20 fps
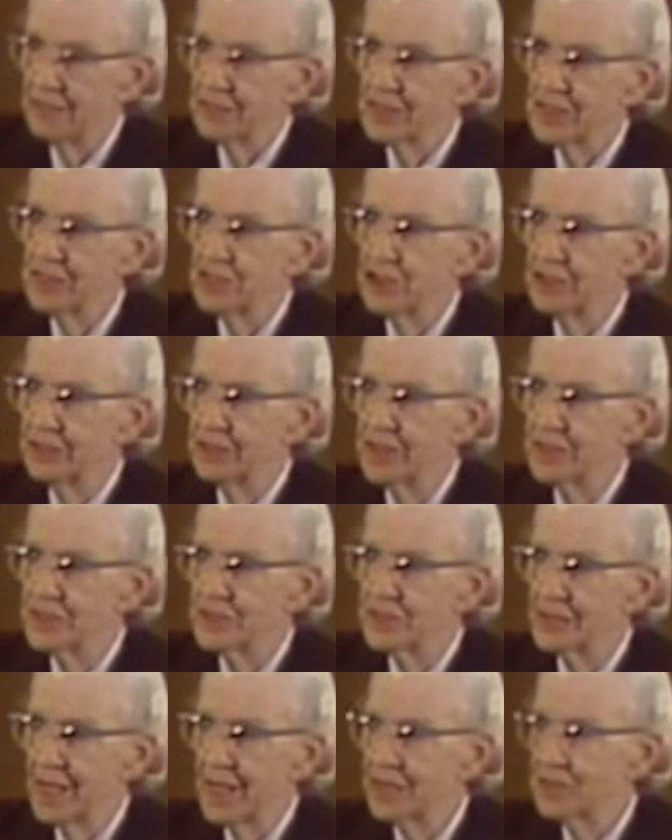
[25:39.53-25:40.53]
us each a
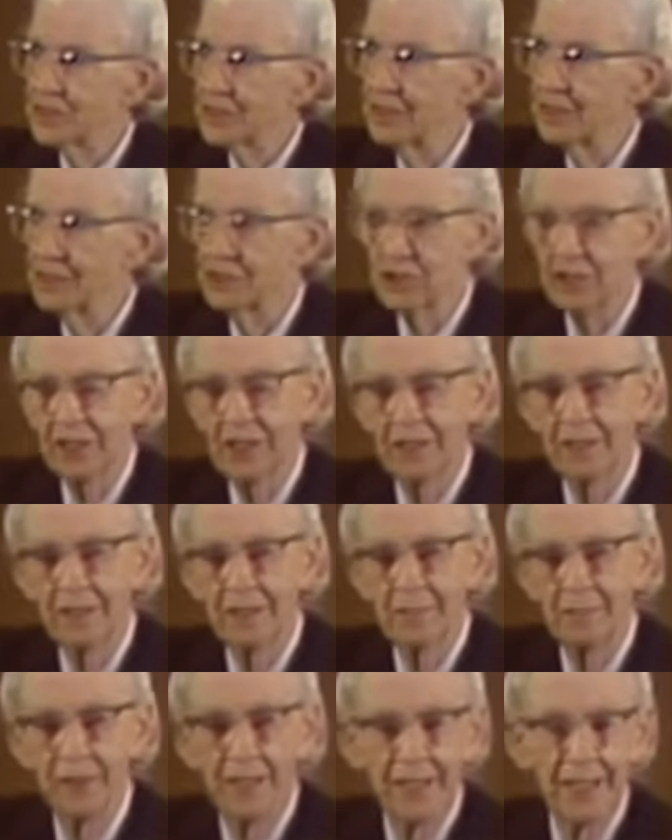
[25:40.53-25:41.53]
desk and a chair
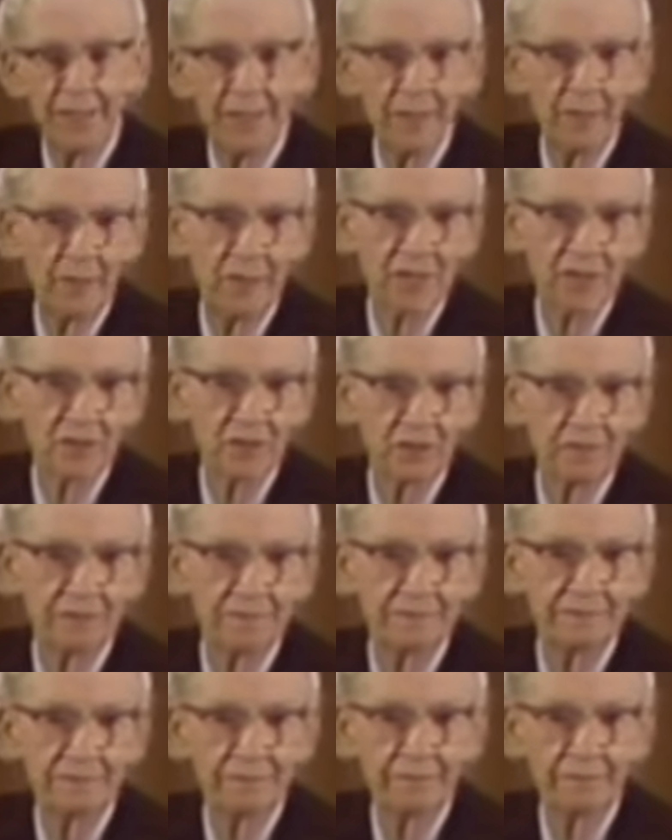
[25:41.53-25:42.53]
and a pad and a pencil.
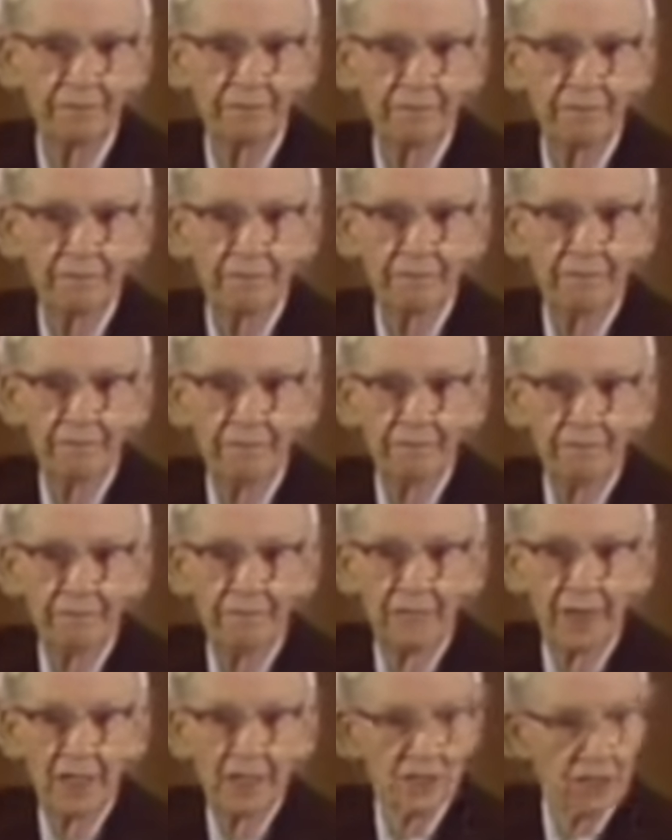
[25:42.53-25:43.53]

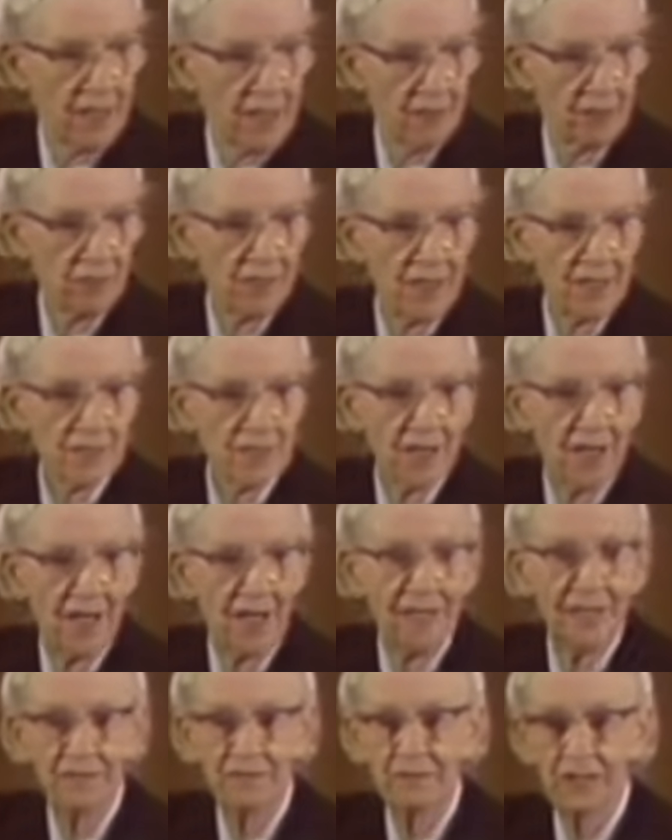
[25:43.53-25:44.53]
Standardize the
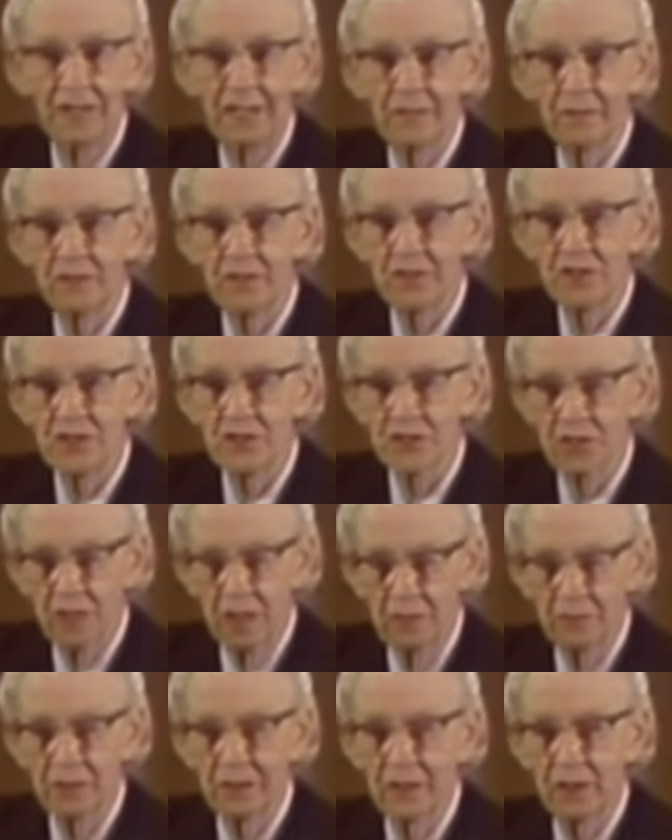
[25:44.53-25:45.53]
high-level languages,
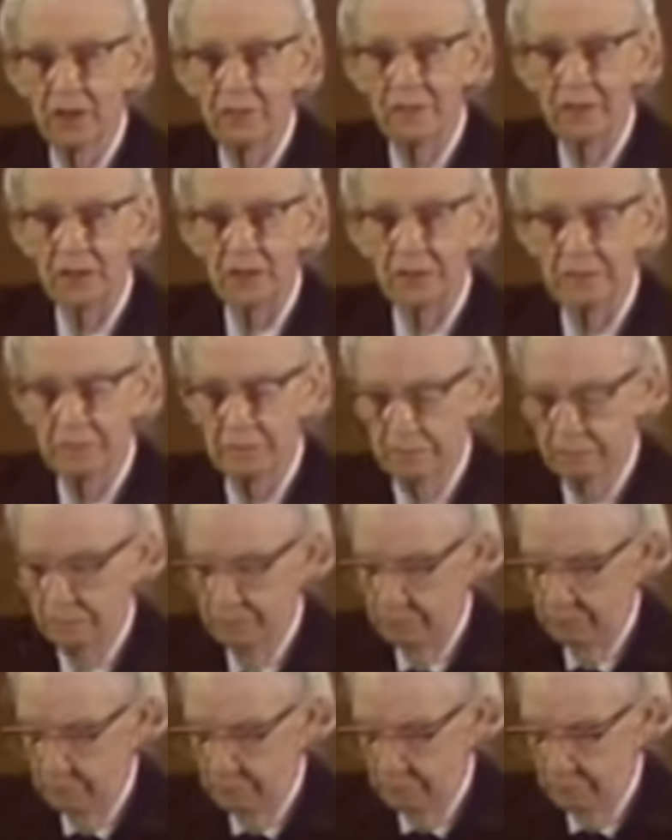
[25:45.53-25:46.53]
start with COBOL.
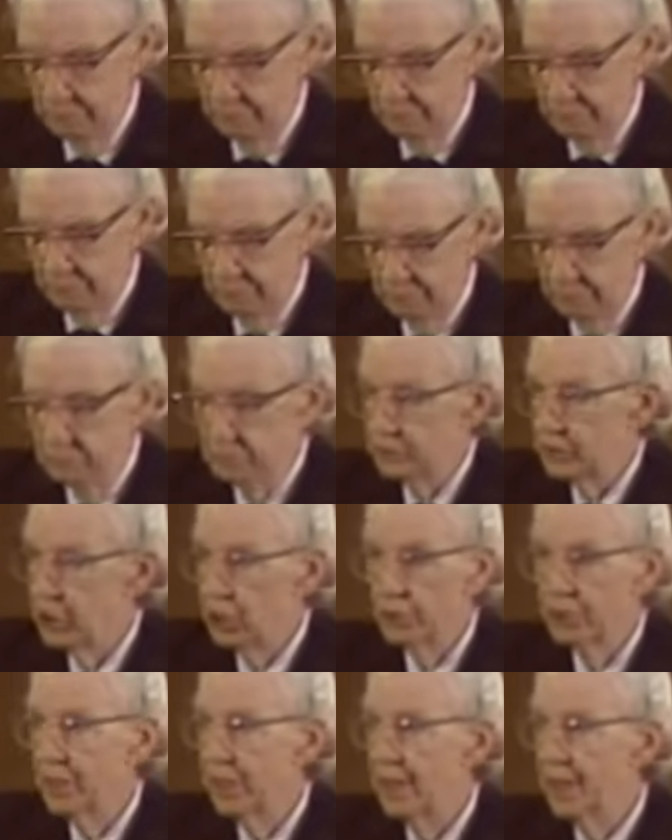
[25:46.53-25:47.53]

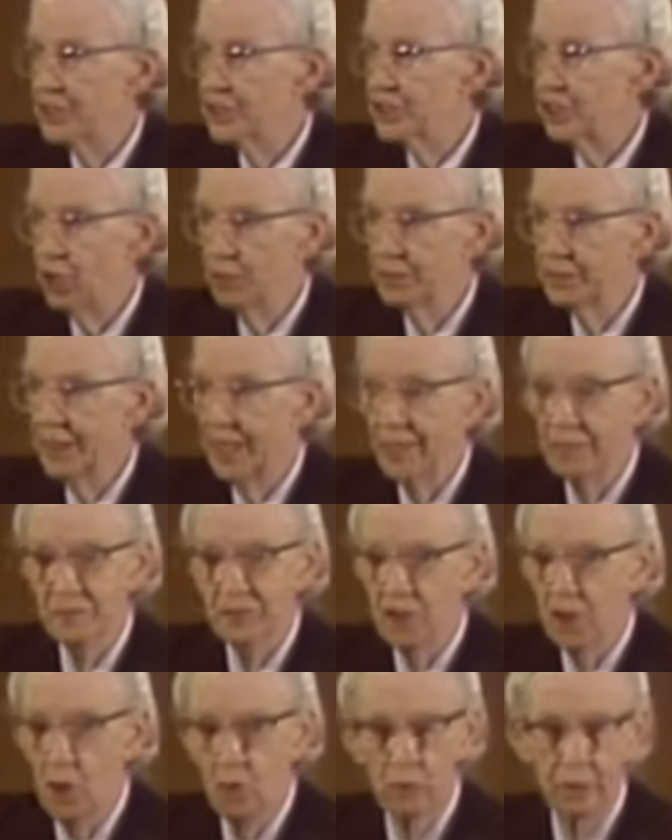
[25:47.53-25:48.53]
No cards, no
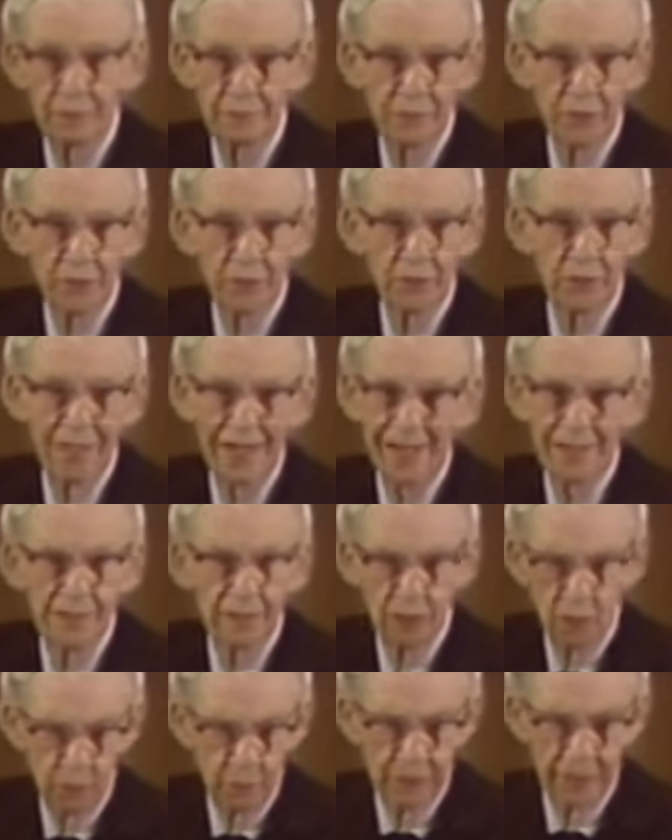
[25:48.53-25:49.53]
tapes, no computer, and
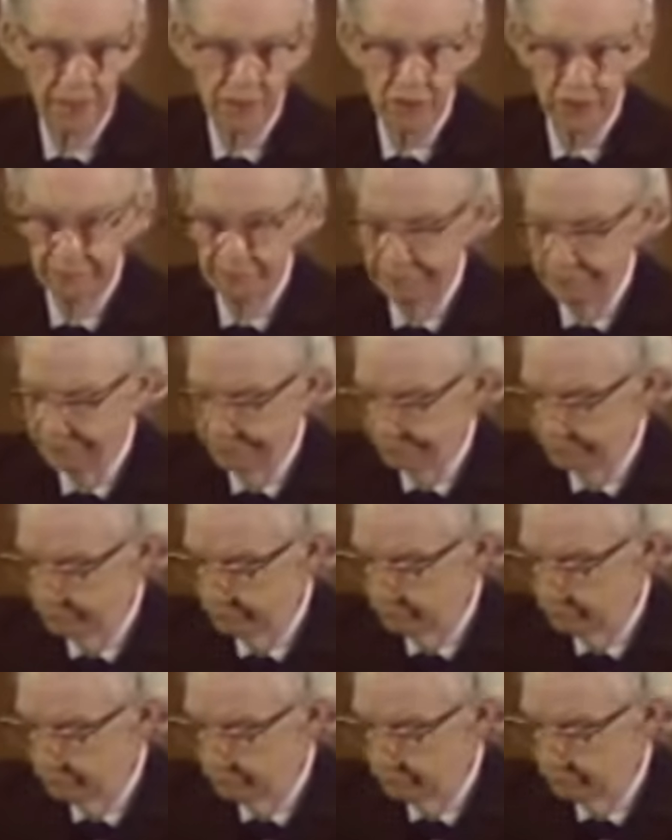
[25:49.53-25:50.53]
no budget.
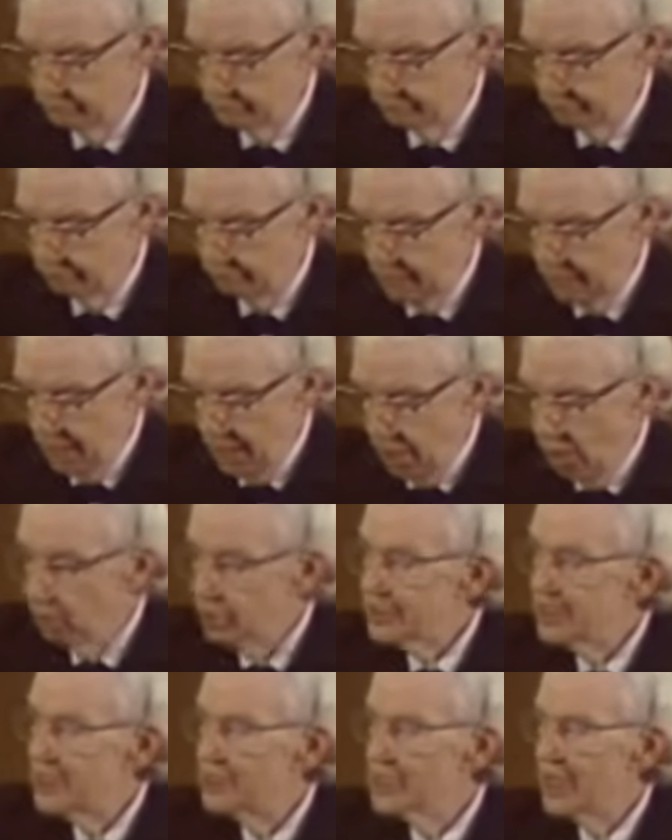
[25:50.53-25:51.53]

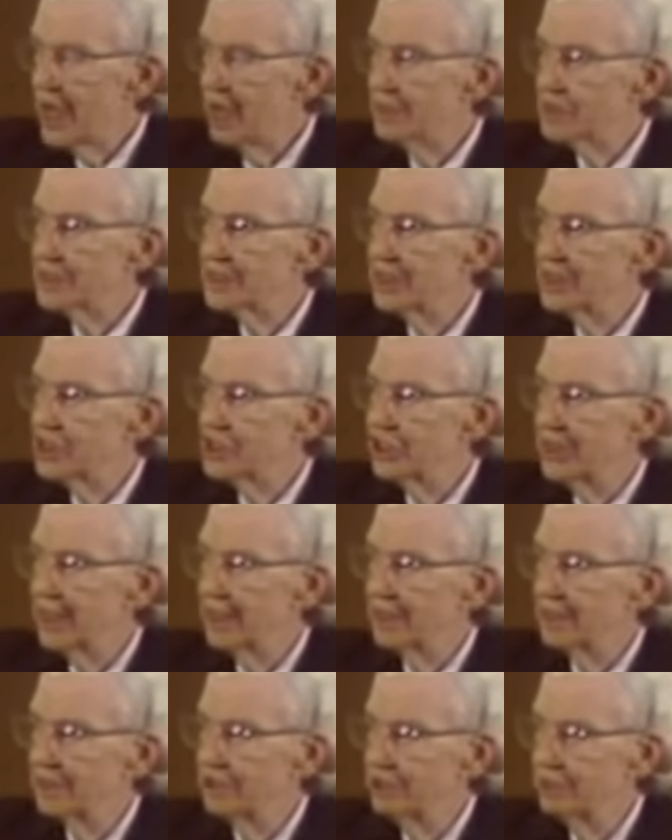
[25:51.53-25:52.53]
Well, since I was
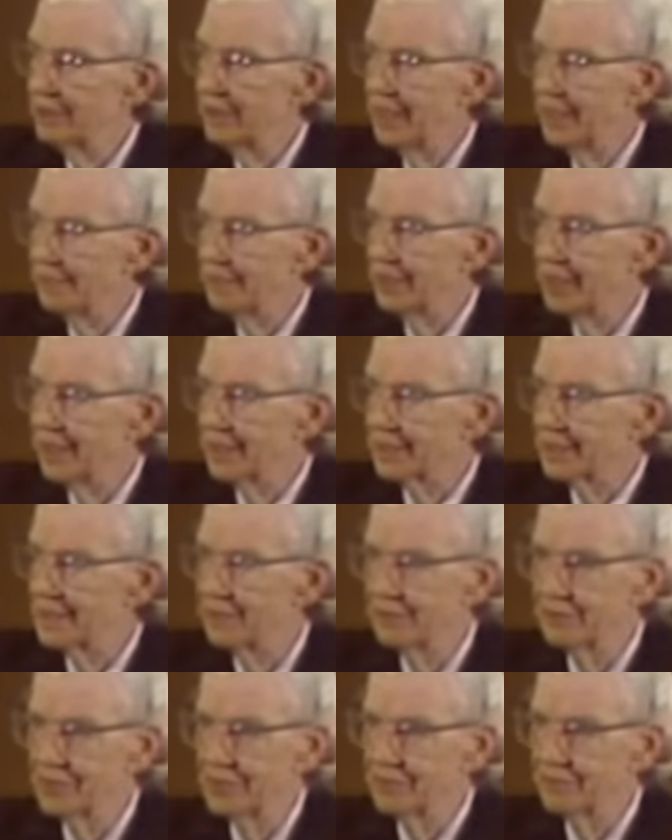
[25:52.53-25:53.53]
initiating a new Navy
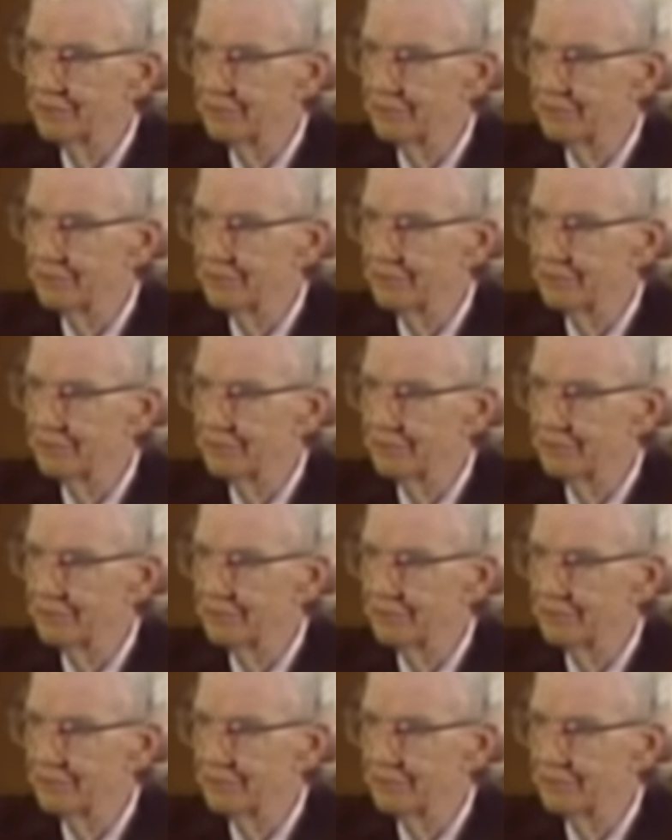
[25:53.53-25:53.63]
activity, the